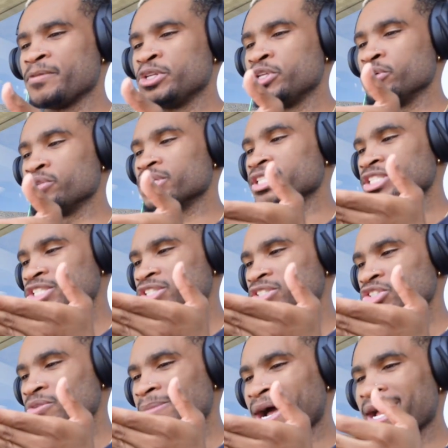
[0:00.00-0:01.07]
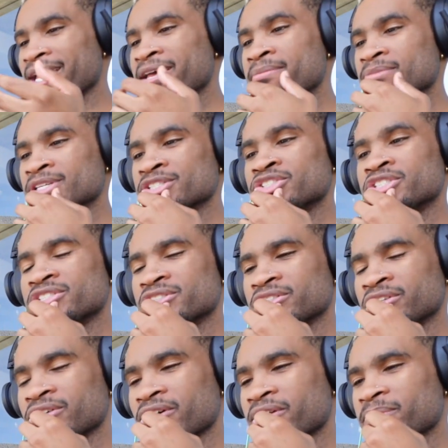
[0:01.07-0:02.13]
do this to my image.
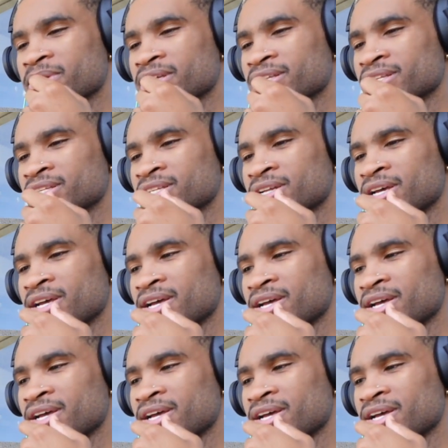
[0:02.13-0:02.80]
You know what I mean?